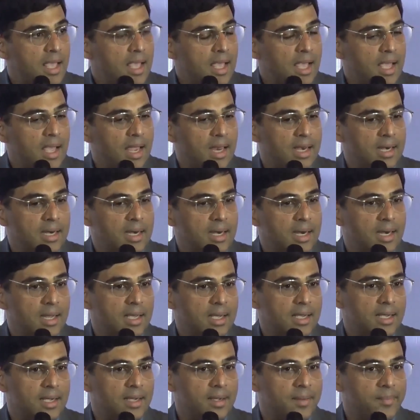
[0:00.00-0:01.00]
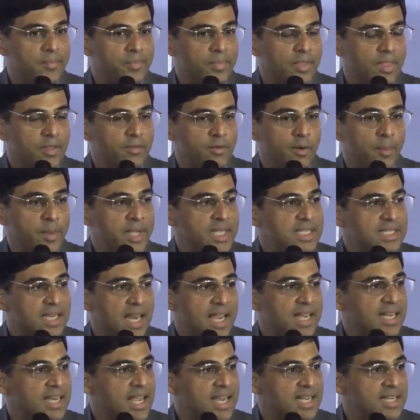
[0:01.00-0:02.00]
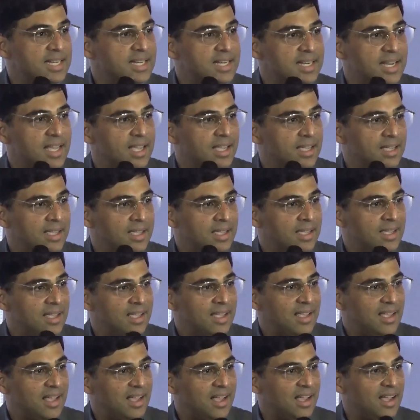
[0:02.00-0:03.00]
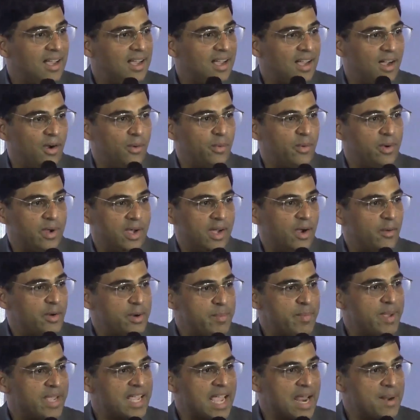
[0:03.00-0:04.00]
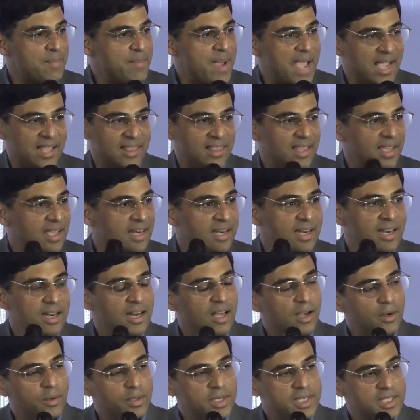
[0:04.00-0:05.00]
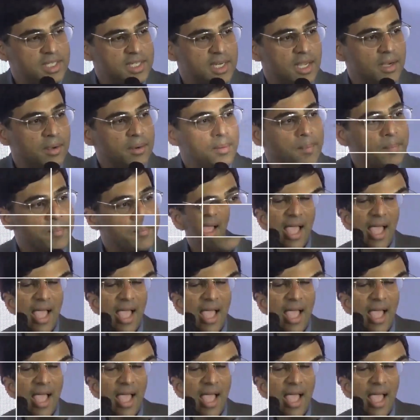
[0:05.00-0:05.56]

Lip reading: and for me it's like night and day, how it began back then and how it is now.